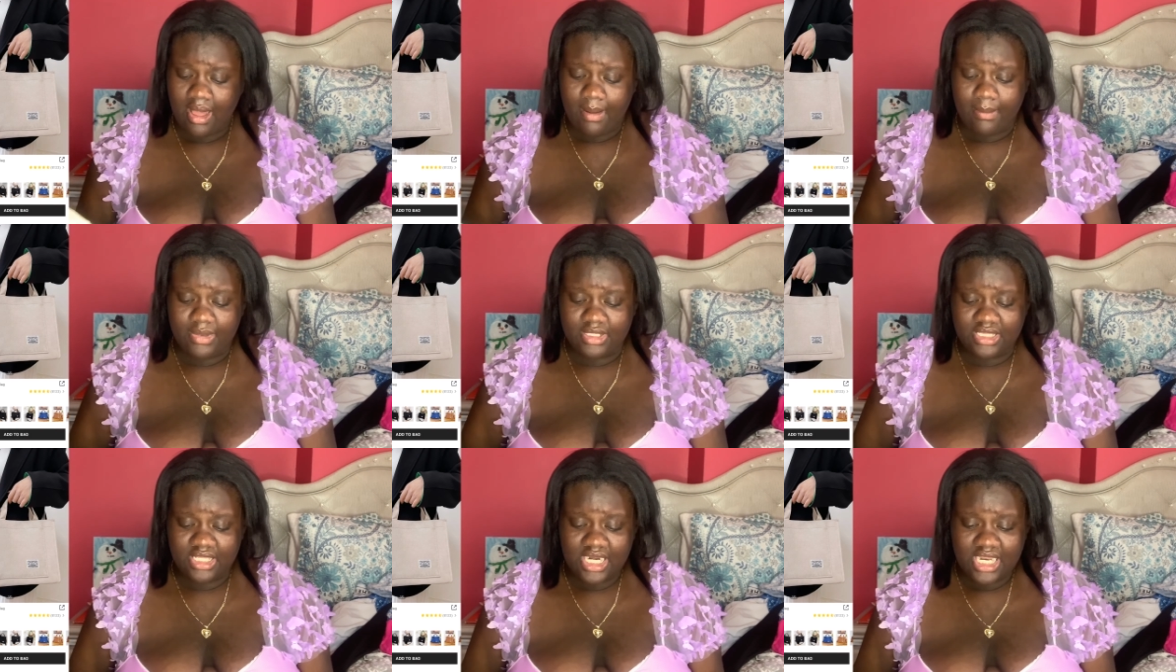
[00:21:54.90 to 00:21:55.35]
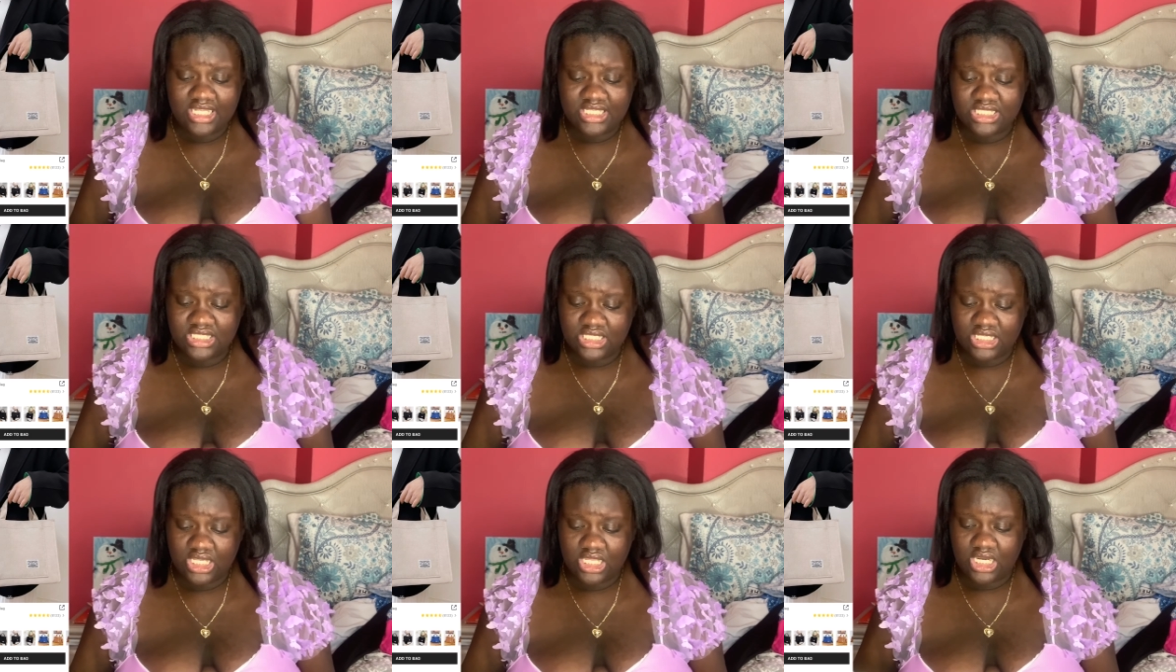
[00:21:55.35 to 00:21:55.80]
but then I
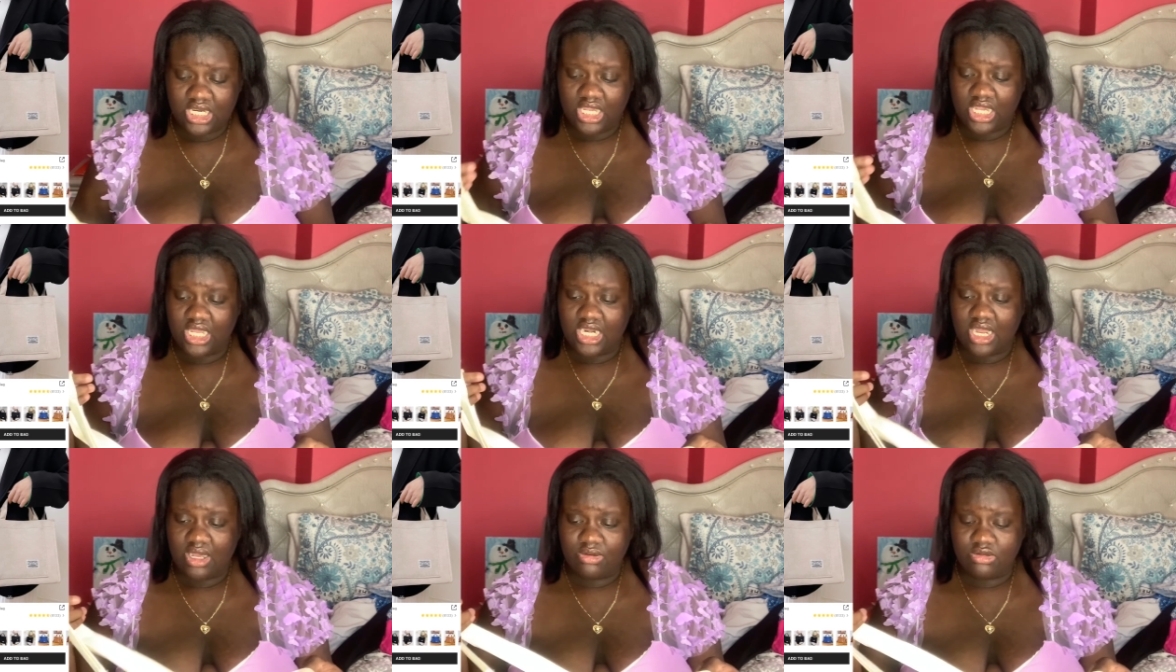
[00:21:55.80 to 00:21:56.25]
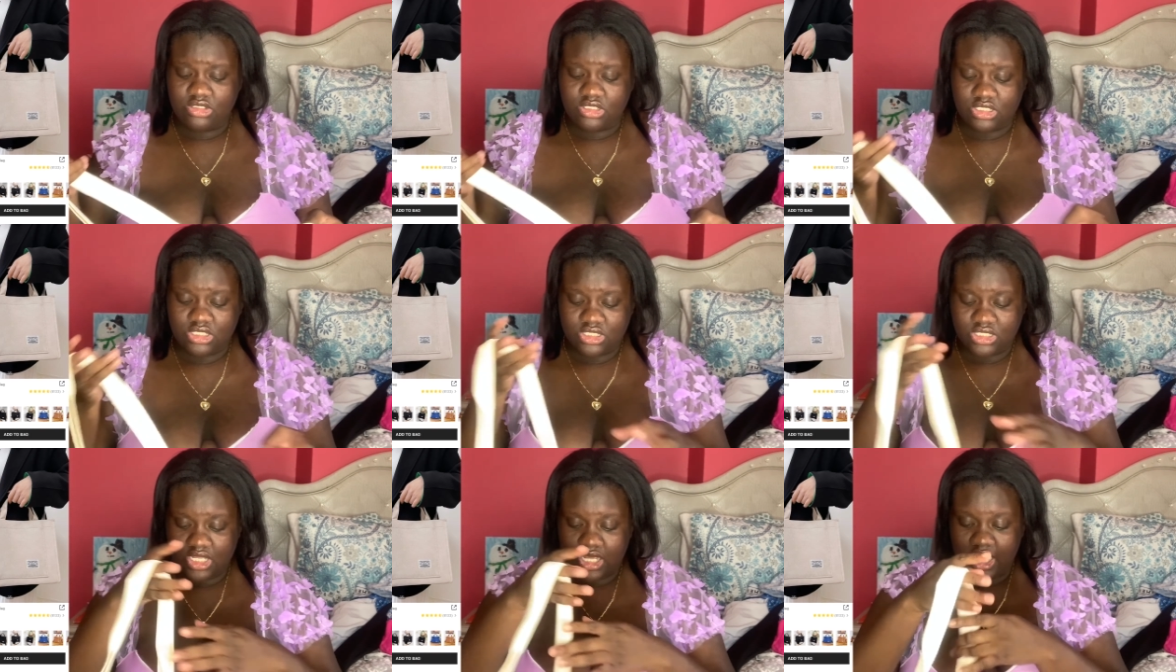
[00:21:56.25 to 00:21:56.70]
seen it and I was
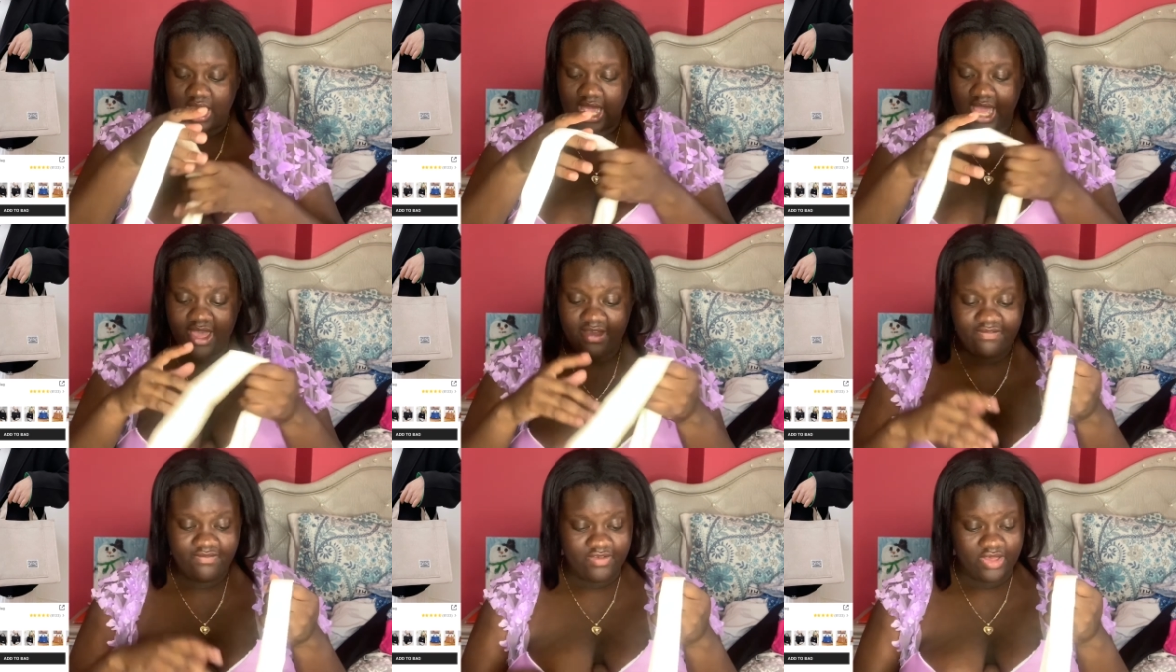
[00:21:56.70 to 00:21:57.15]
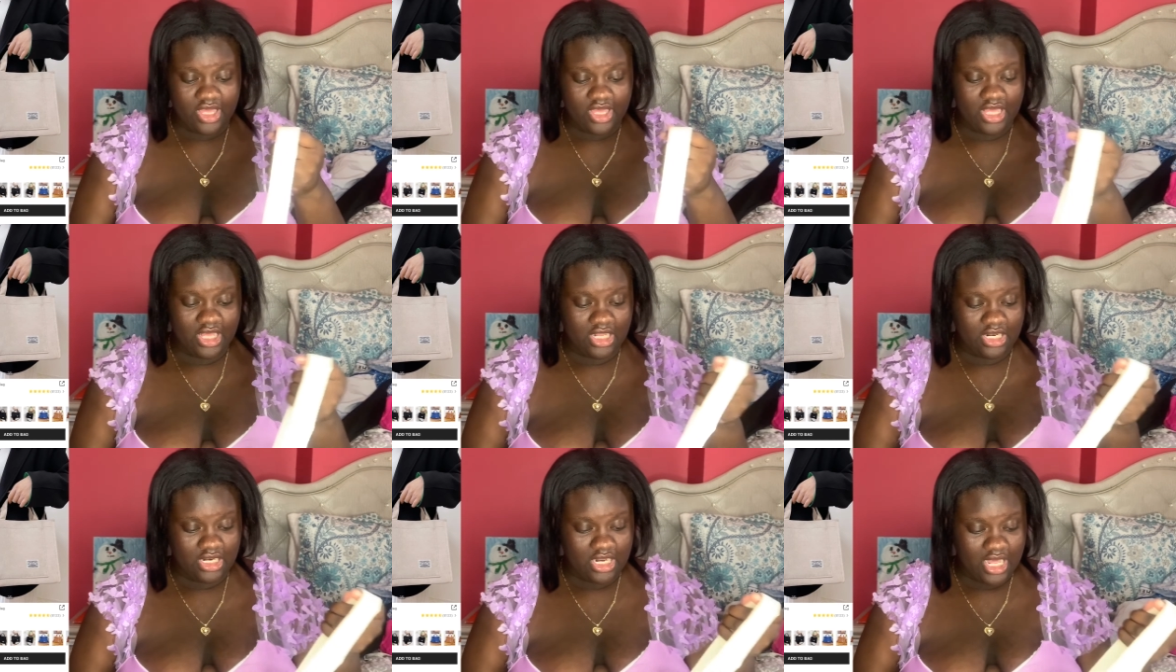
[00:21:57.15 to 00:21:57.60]
just like, F
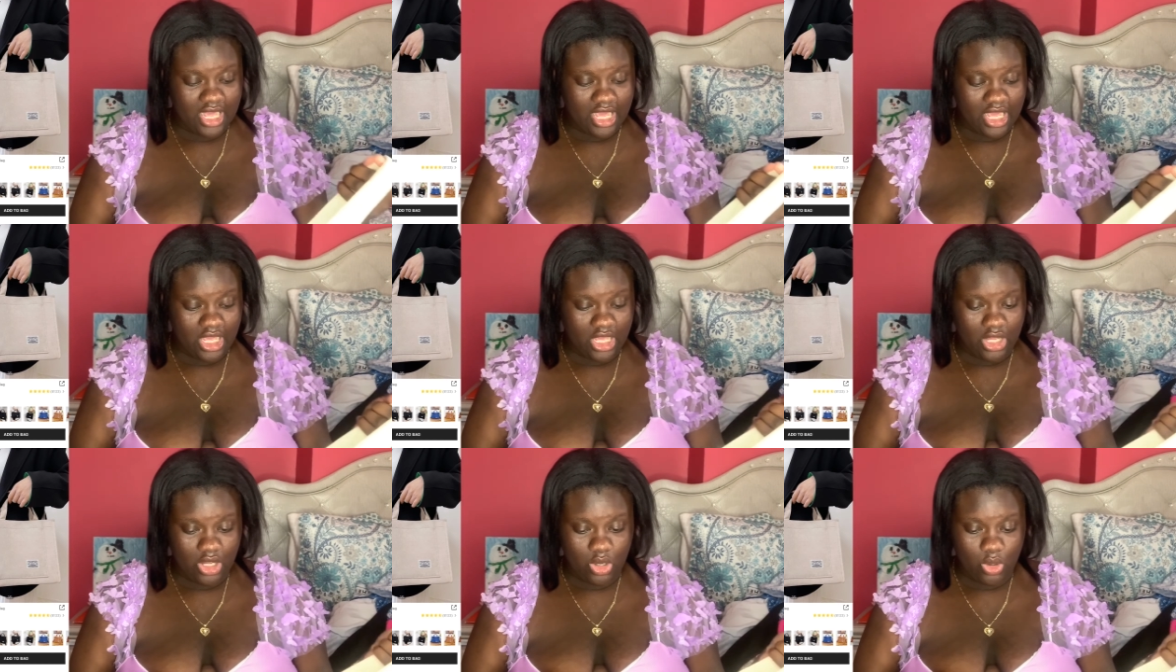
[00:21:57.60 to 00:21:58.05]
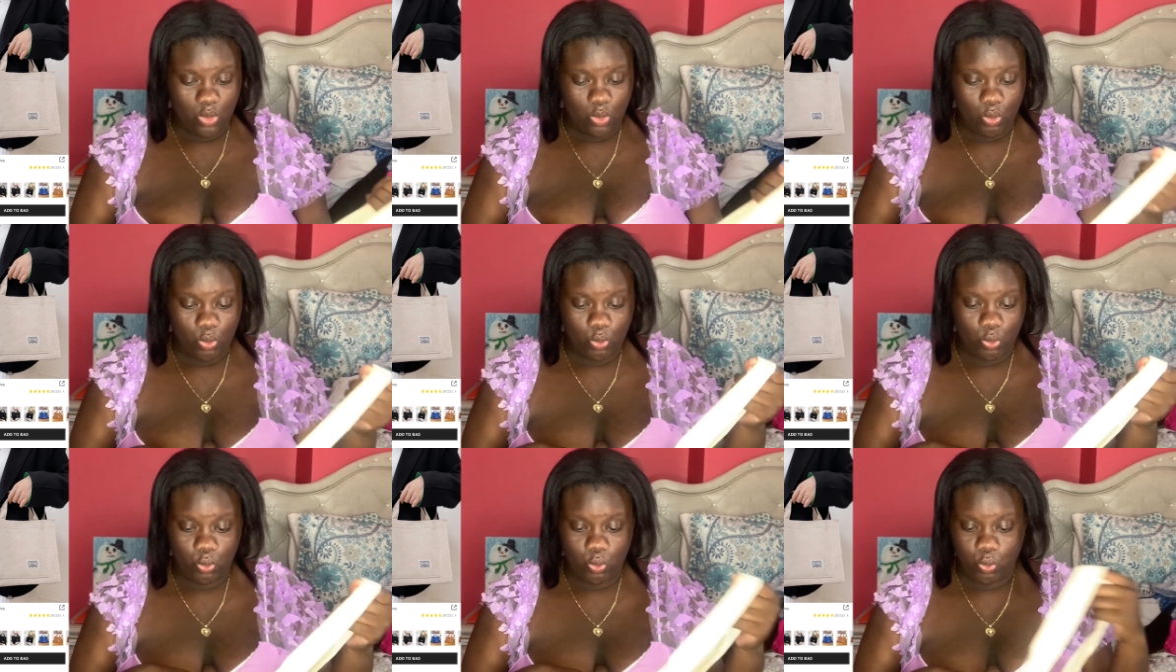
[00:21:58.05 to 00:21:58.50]
it. Like,
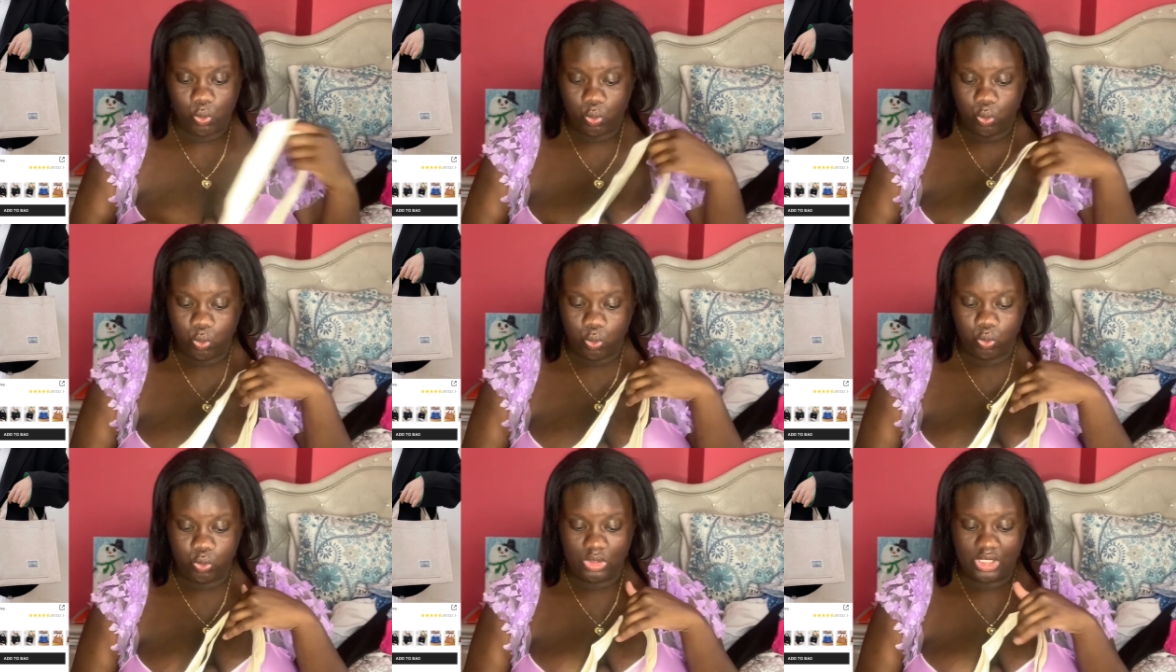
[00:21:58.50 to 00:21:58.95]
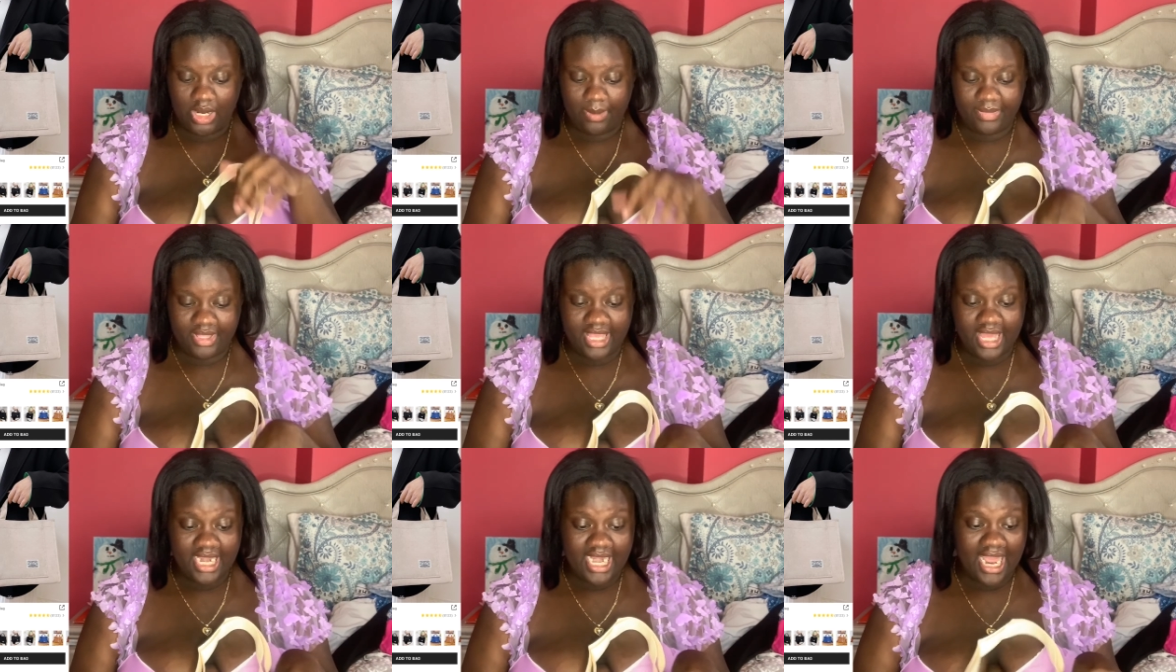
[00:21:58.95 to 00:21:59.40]
let me
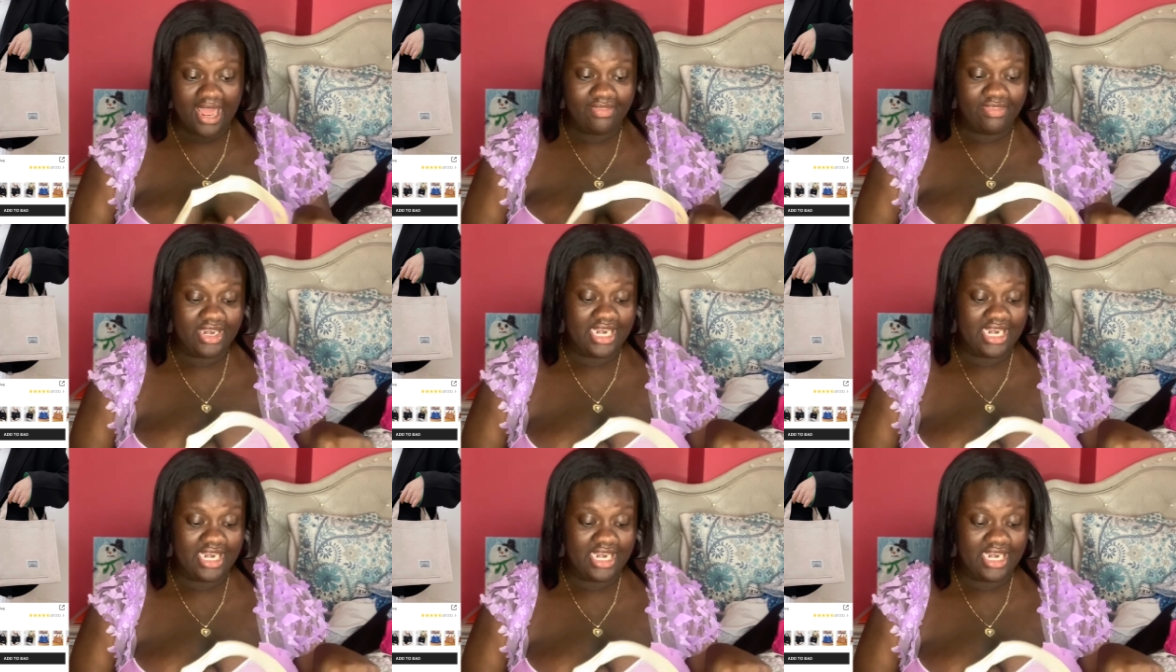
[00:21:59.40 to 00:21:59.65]
get it. And then